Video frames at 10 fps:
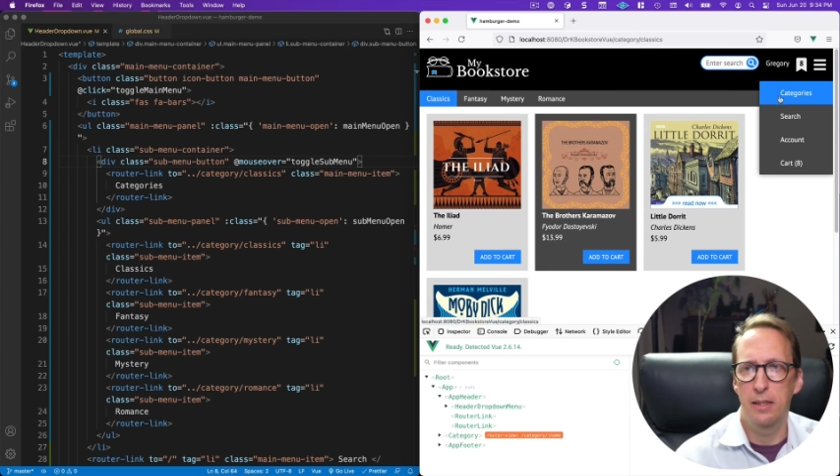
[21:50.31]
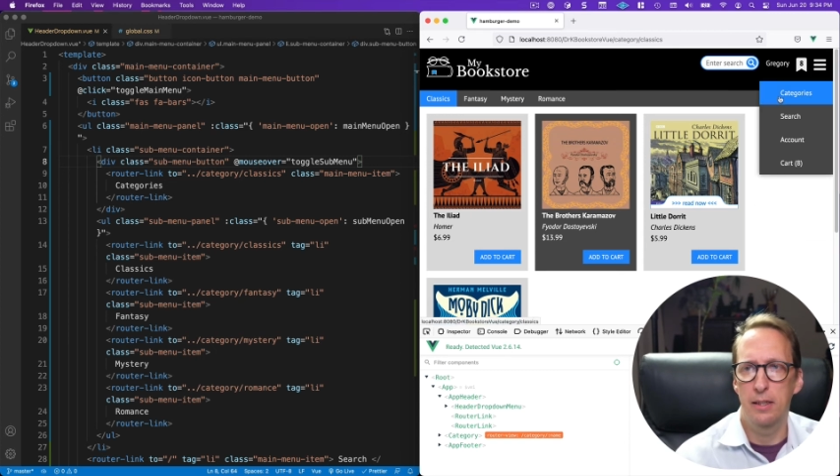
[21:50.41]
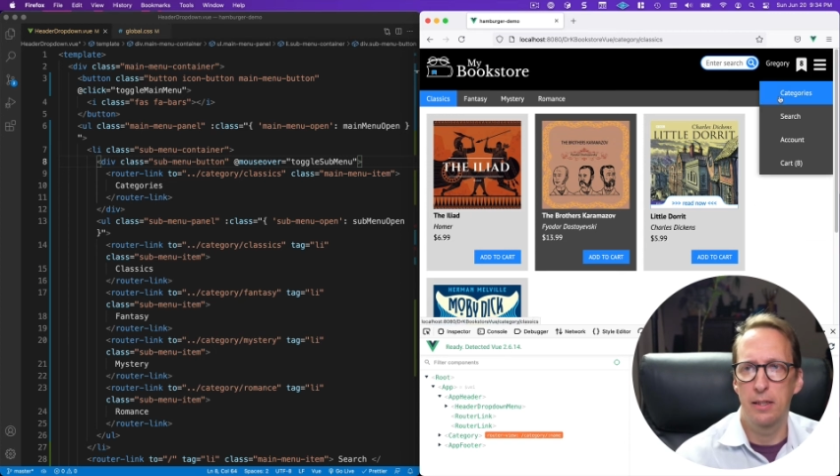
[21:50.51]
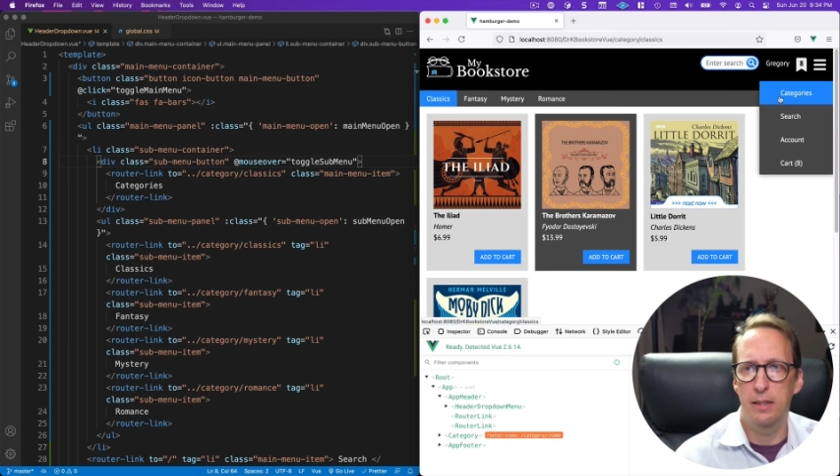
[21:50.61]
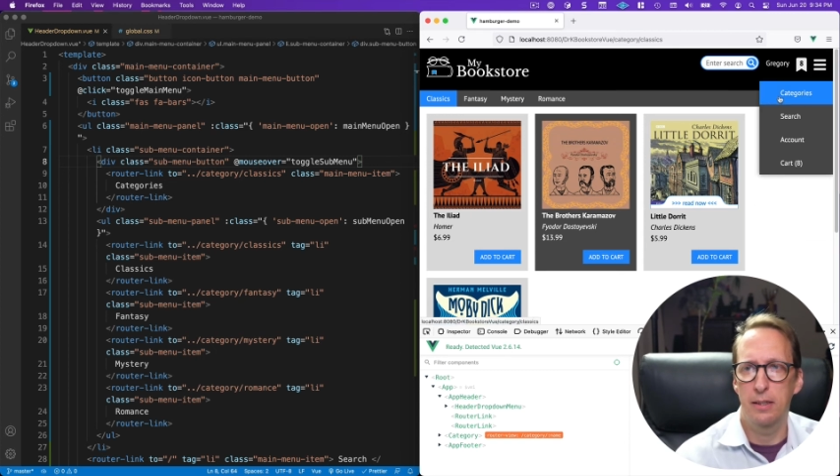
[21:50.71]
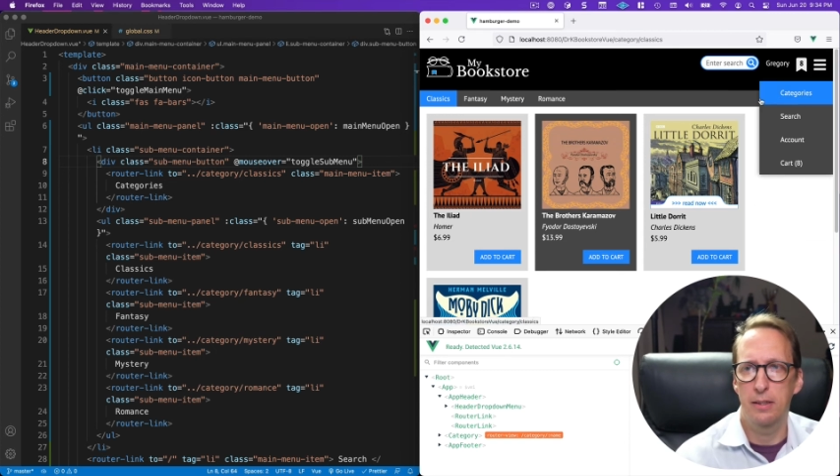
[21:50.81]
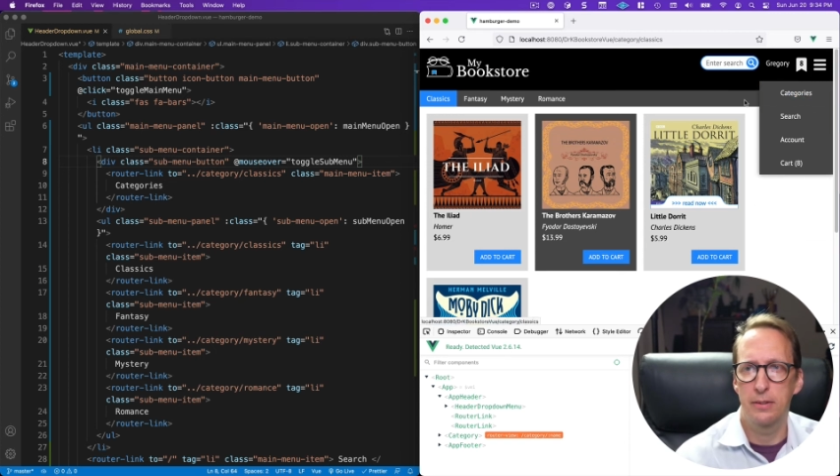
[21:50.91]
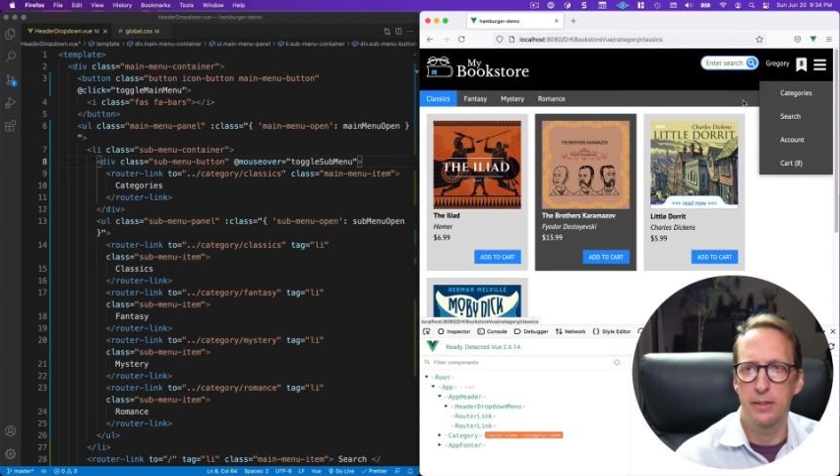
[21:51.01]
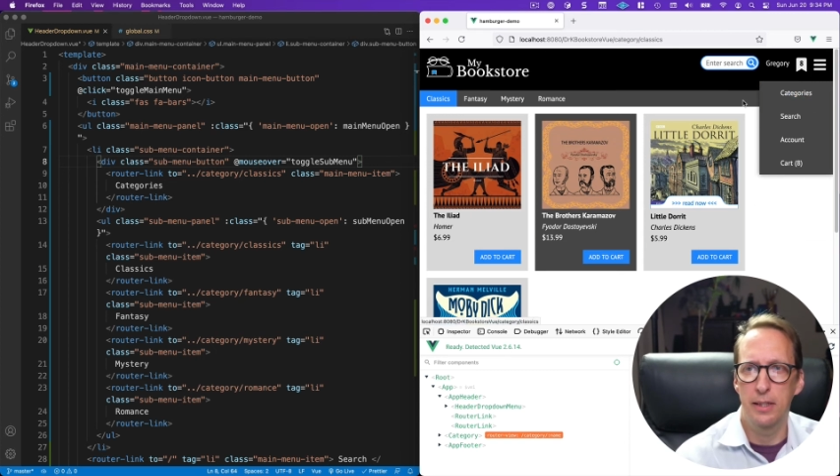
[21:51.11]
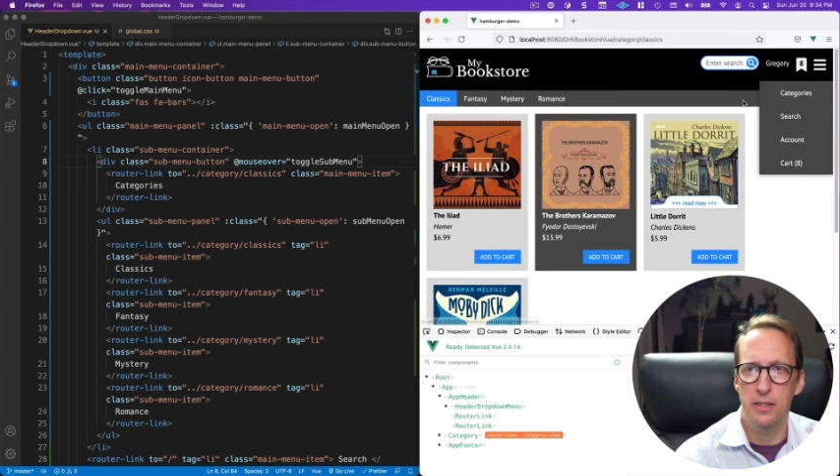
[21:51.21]
Oh,
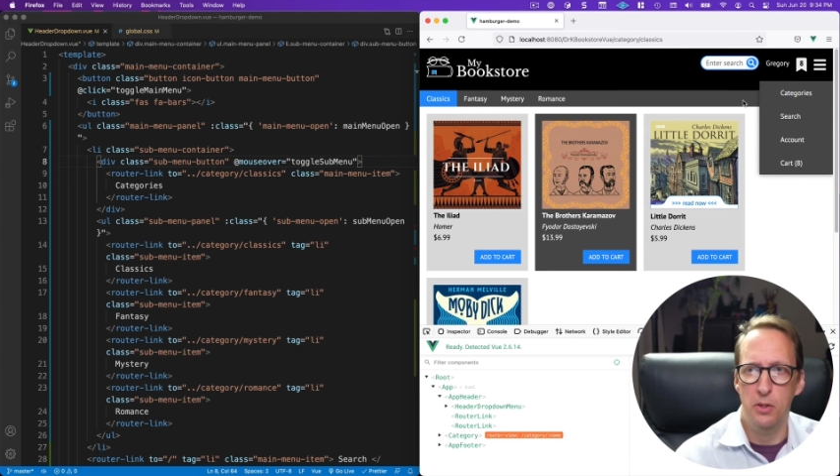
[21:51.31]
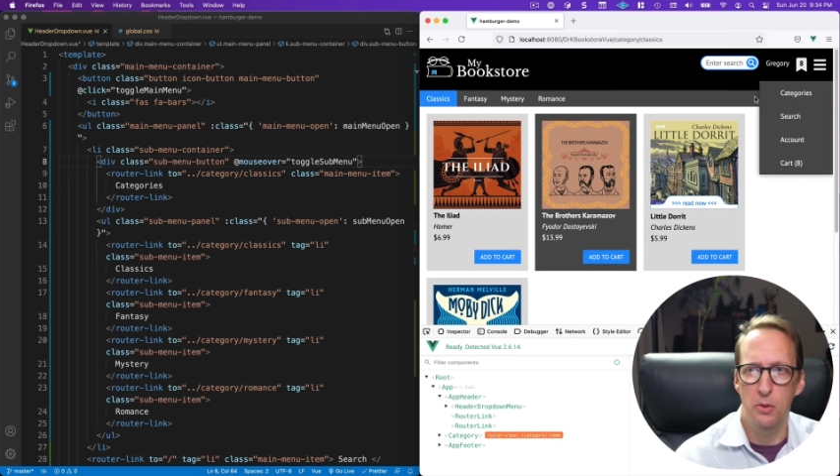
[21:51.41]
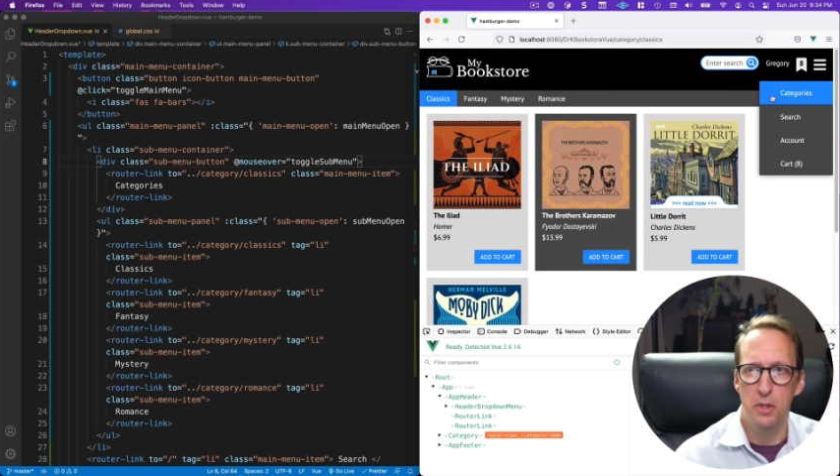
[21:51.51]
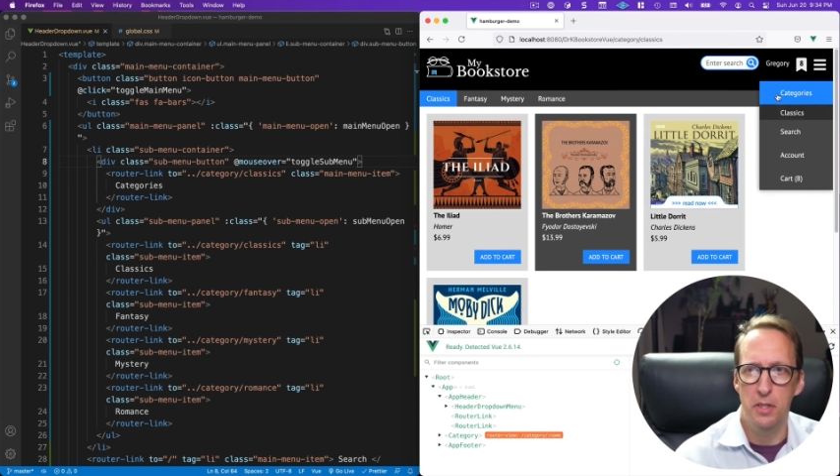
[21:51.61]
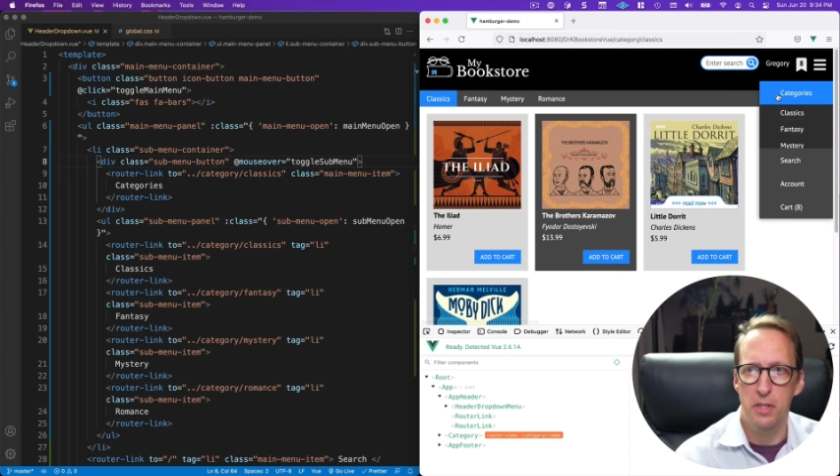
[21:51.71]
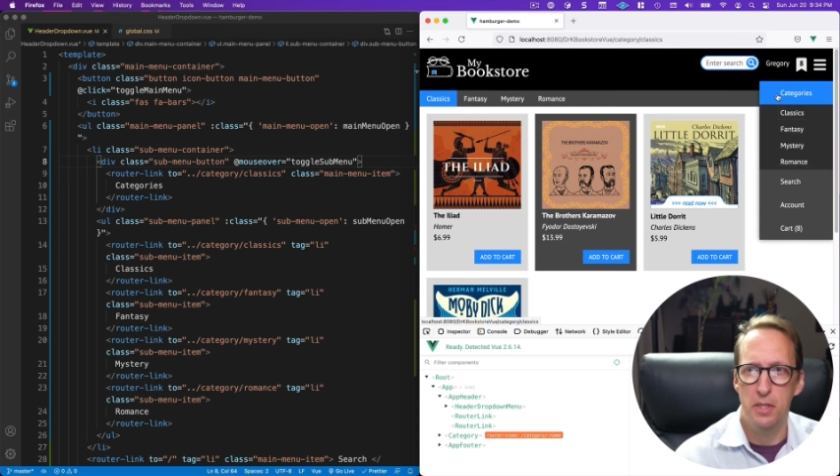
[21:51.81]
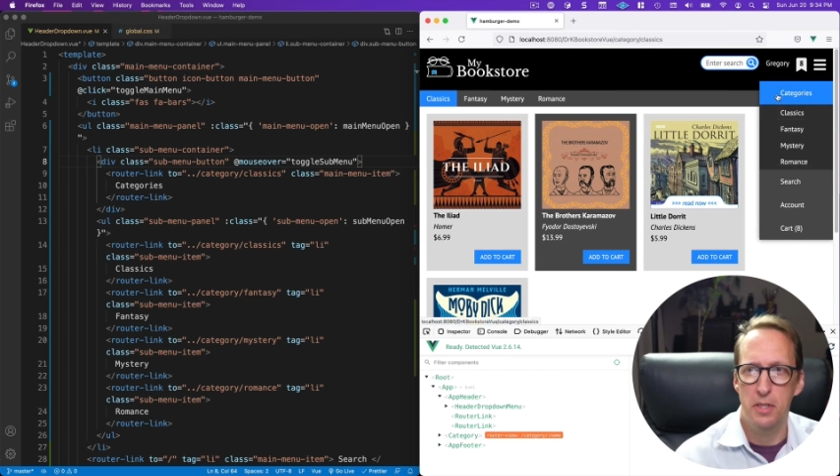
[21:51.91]
that's gorgeous.